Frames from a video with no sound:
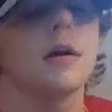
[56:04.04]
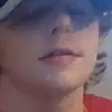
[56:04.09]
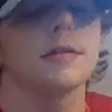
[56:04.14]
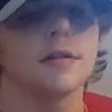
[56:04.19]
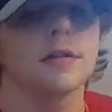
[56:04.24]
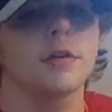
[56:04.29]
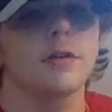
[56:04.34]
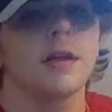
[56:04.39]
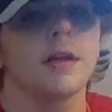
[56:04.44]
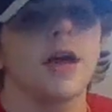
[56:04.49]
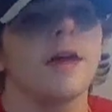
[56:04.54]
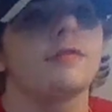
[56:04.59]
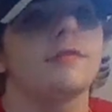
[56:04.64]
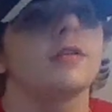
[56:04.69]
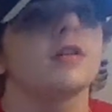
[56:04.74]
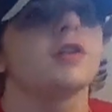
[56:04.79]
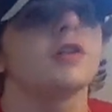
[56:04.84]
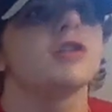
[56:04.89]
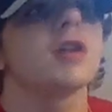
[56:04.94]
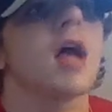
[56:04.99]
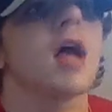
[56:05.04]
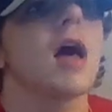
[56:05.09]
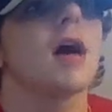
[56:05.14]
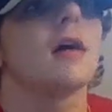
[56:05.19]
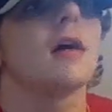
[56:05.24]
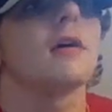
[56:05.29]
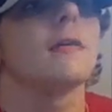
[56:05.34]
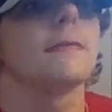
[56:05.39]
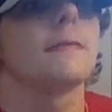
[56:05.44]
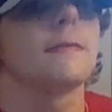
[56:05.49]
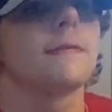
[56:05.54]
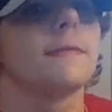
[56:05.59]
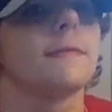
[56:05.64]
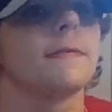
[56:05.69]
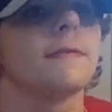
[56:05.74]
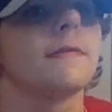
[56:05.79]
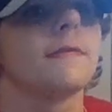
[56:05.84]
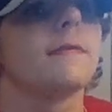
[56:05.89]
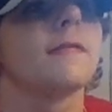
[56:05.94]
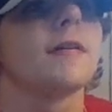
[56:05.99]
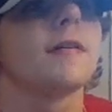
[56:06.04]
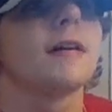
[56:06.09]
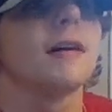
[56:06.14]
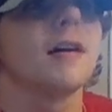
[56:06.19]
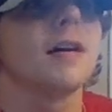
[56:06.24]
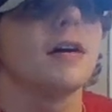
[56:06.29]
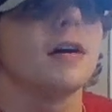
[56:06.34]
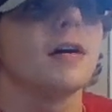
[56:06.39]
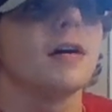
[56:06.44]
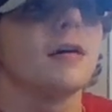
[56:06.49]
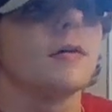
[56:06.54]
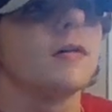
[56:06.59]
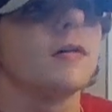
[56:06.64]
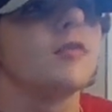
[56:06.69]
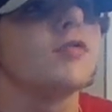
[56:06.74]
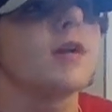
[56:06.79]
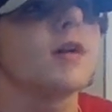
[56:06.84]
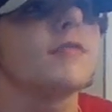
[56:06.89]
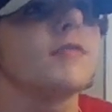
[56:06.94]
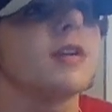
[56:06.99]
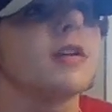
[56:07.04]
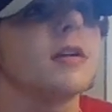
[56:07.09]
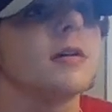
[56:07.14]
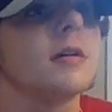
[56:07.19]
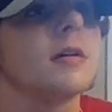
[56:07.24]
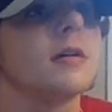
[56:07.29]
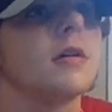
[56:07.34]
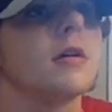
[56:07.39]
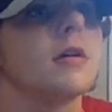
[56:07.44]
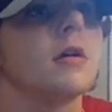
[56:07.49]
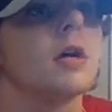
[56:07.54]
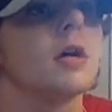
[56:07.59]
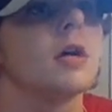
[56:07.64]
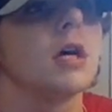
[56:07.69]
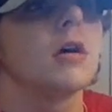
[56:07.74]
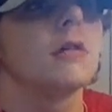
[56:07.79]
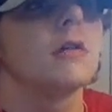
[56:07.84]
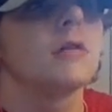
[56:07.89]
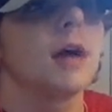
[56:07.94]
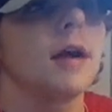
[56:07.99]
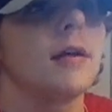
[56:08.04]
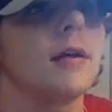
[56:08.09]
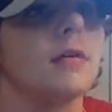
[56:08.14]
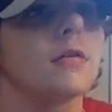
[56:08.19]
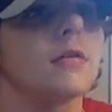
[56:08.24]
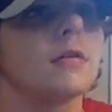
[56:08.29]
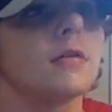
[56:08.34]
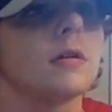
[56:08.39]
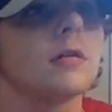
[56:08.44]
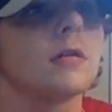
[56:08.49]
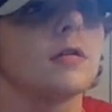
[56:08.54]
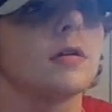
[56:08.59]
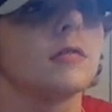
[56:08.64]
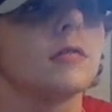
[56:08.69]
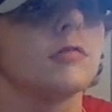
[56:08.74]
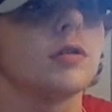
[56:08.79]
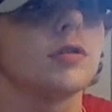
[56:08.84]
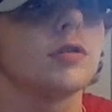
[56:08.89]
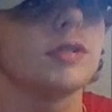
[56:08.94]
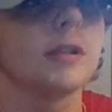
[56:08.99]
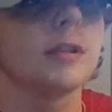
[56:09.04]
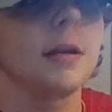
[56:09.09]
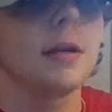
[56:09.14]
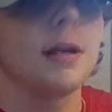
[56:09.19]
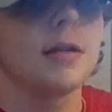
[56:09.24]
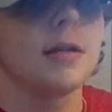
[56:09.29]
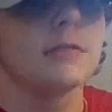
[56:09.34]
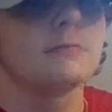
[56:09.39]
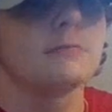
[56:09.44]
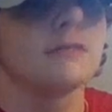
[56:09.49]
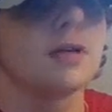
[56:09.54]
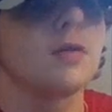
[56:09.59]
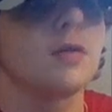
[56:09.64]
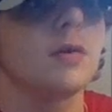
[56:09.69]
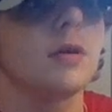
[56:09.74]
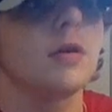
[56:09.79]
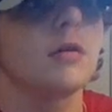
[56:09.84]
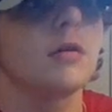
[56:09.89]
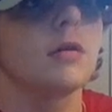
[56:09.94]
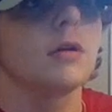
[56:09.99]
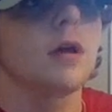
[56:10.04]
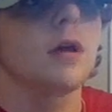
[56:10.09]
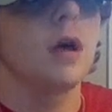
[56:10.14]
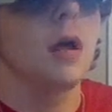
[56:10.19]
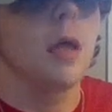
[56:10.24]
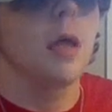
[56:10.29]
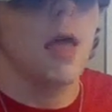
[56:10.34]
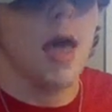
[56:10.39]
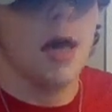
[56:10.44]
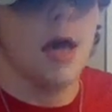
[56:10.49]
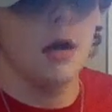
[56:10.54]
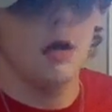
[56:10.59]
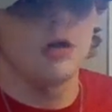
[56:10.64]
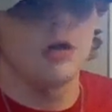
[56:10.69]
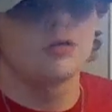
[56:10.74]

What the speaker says: also the Avalanche have drafted Ryder Rolson, his right winger, at